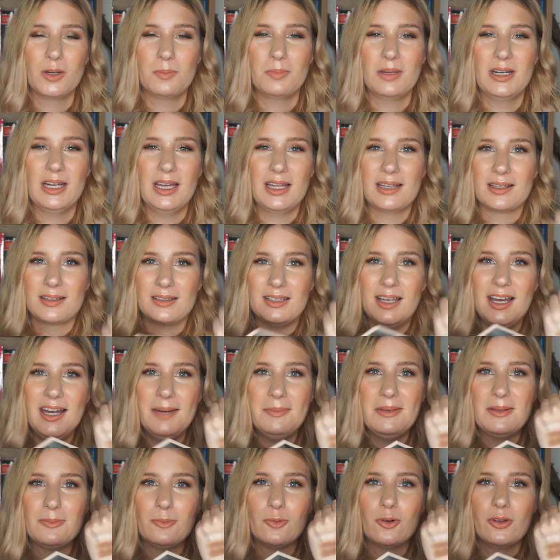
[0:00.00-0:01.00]
have been a tiny
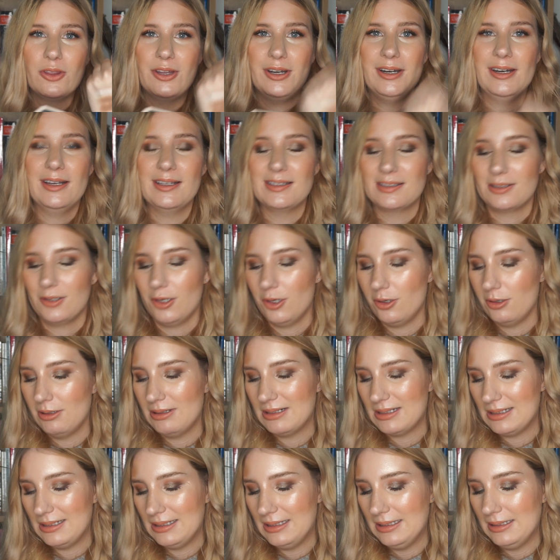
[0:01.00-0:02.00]
bit more than it is
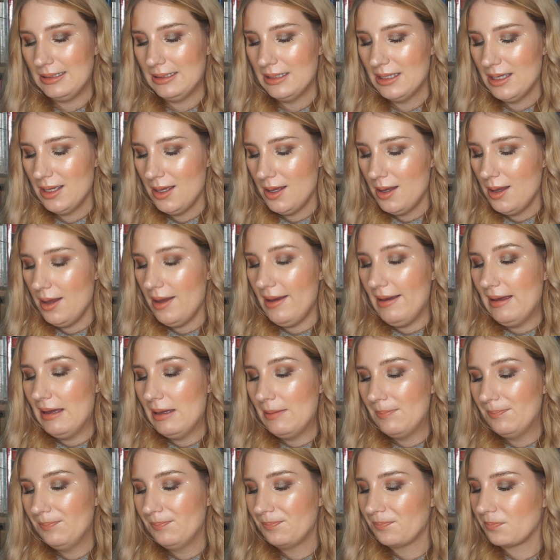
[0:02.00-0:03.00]
currently.
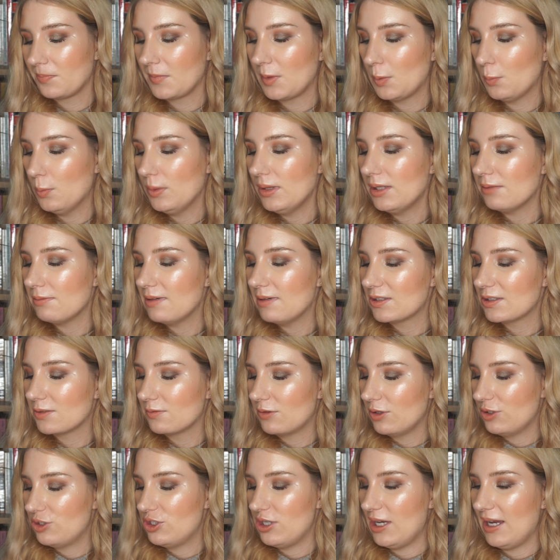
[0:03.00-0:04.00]
With the of
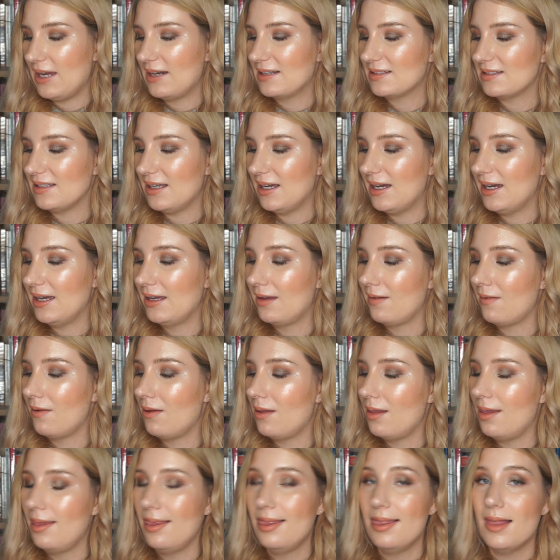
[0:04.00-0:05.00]
the shades, I
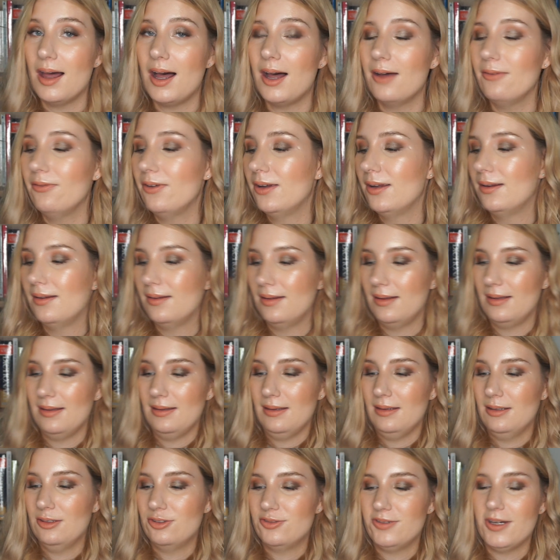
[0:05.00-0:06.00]
love
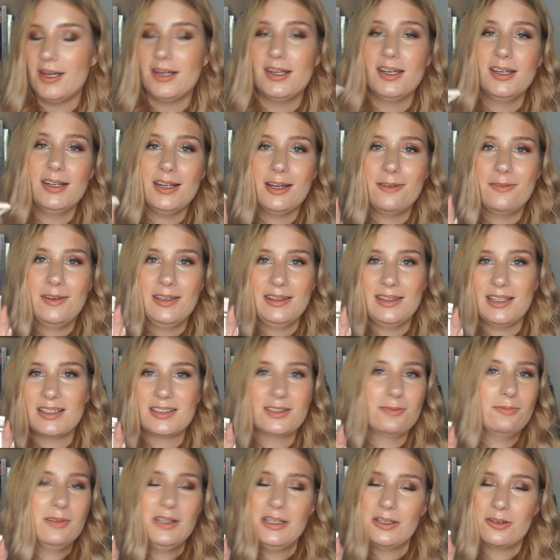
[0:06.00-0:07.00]
Shredded. I think that's
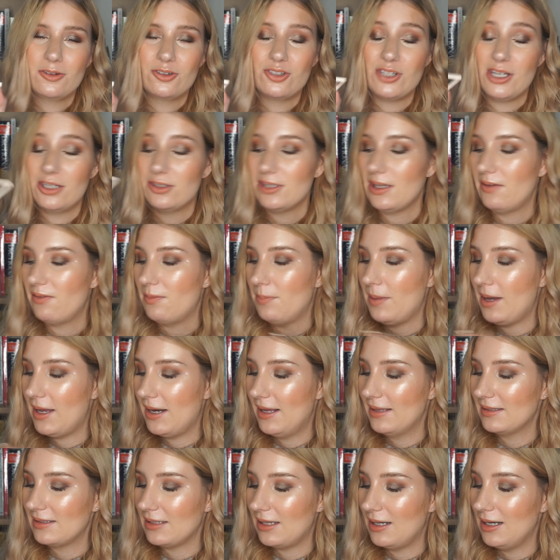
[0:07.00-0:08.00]
a really good shade to have a
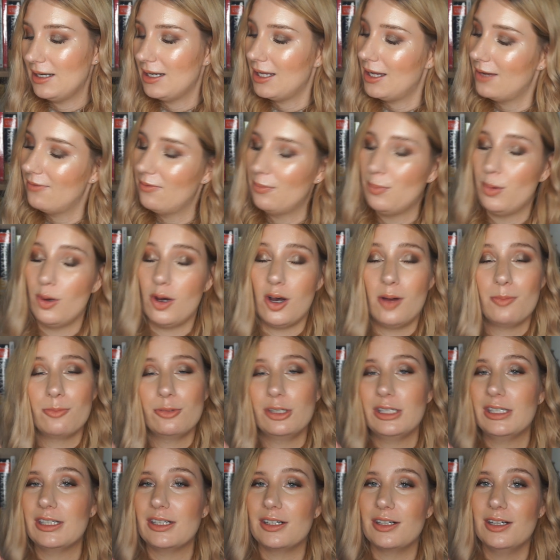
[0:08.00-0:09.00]
palette. I love Palm
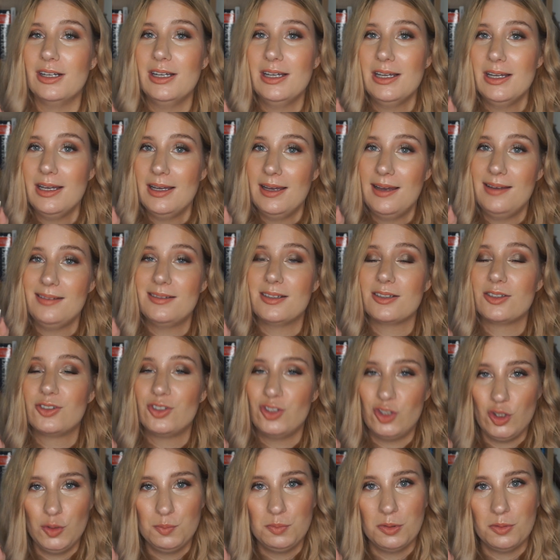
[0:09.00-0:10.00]
Reader. It's a
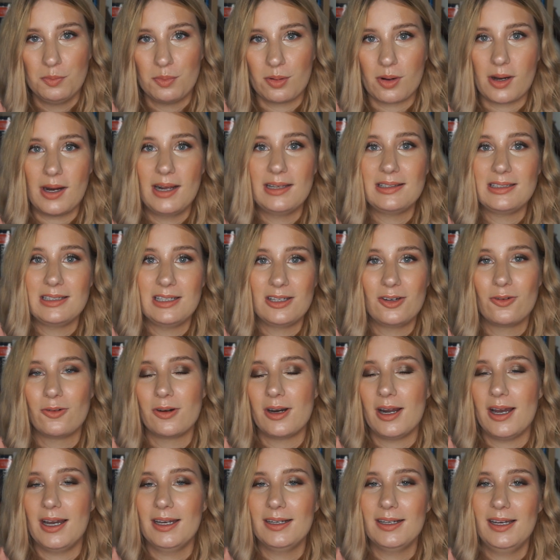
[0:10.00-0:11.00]
super bright inner
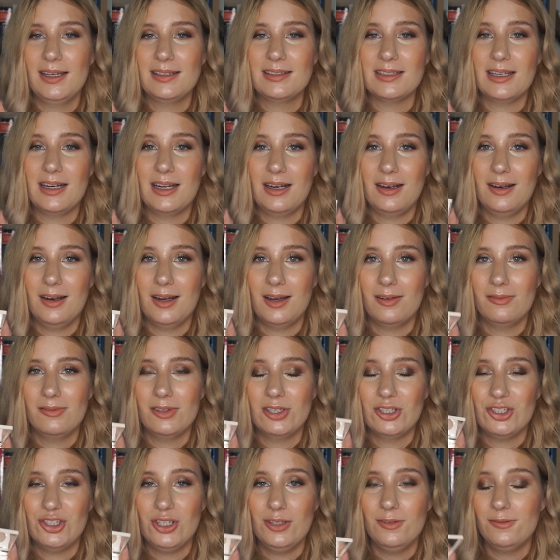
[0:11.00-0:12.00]
corner highlight and I love
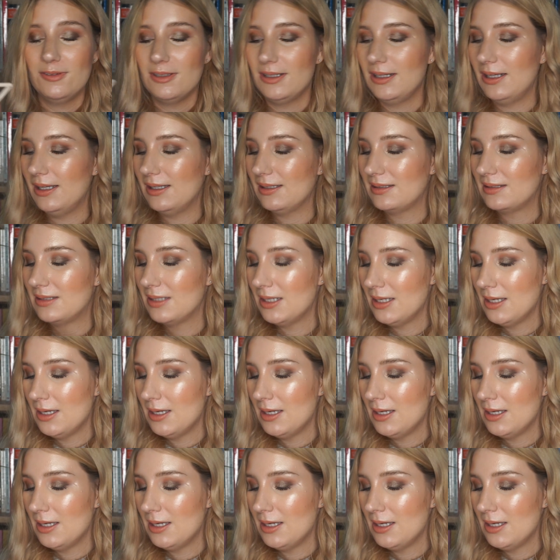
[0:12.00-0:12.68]
the shift in it.